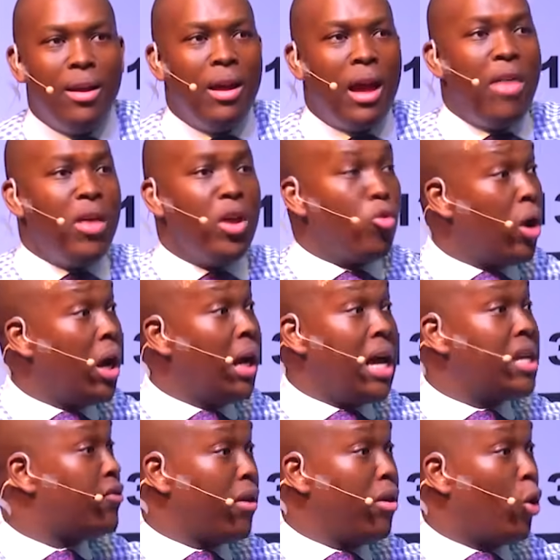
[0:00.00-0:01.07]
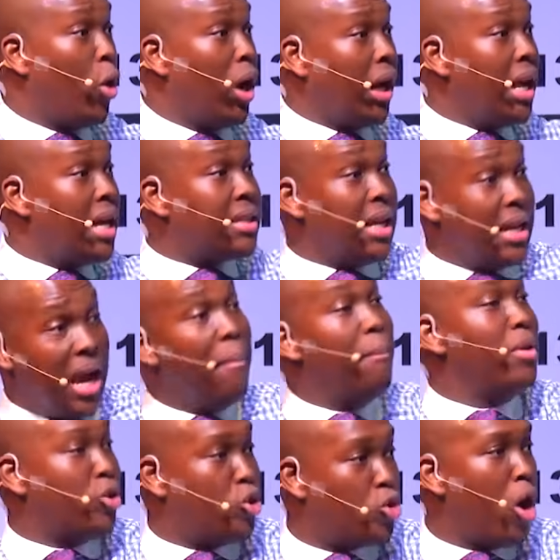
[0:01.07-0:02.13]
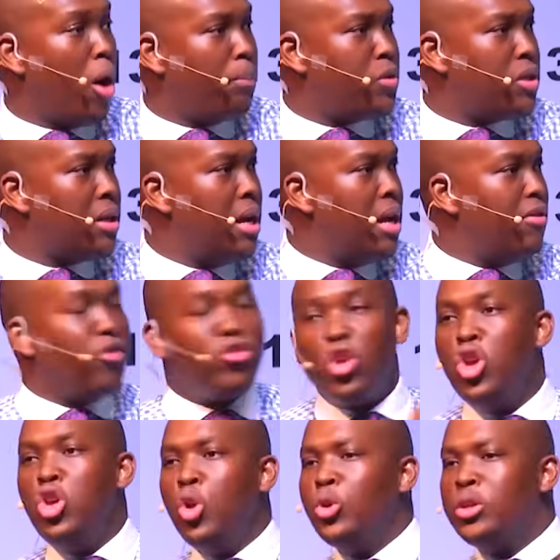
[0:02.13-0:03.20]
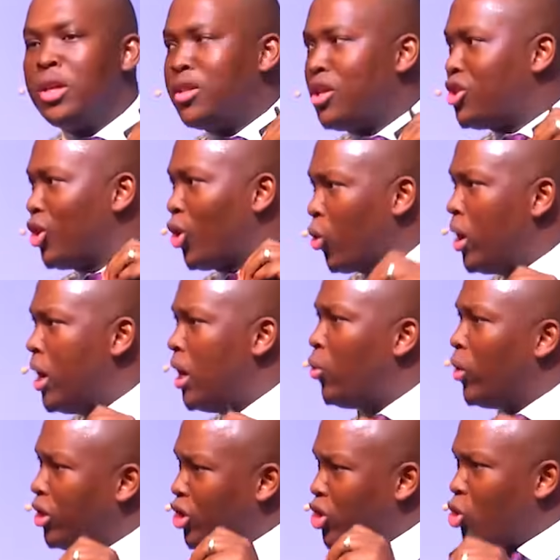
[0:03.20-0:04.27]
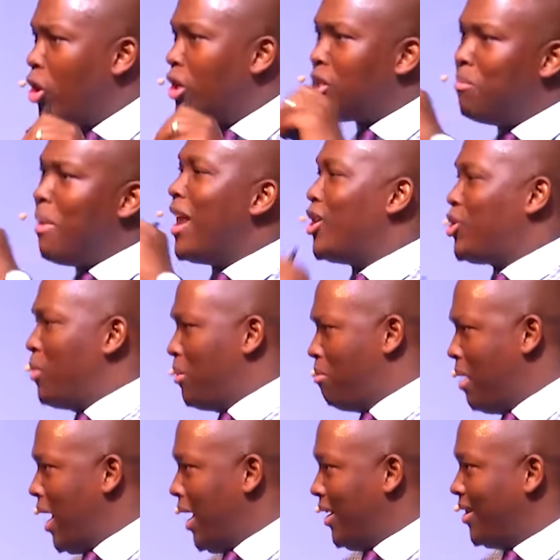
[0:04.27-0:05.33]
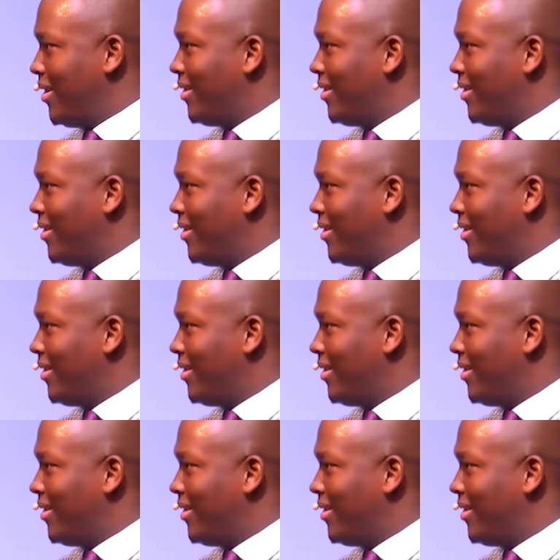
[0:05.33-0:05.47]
and then realized very quickly as the numbers dropped that the user disagreed with the choice management made.